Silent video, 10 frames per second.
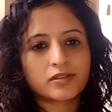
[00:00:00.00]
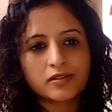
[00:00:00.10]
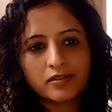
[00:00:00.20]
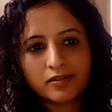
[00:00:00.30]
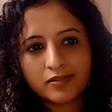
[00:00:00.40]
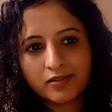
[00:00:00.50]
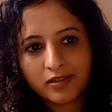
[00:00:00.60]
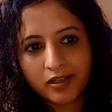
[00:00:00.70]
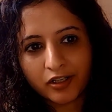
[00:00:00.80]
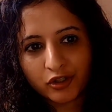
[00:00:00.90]
this
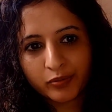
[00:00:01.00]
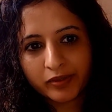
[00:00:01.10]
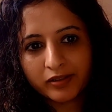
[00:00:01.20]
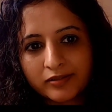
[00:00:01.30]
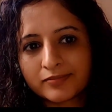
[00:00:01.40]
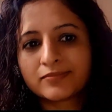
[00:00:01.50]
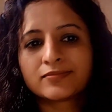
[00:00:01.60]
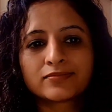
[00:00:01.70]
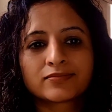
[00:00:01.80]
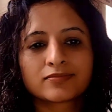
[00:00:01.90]
ash bar, that
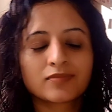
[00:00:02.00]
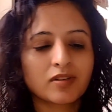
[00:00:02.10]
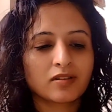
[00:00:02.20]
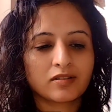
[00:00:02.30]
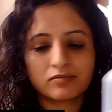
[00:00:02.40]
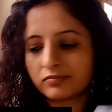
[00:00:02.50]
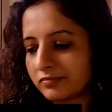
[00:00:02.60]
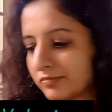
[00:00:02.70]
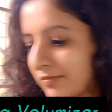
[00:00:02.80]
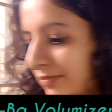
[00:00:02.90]
is a Volumizer,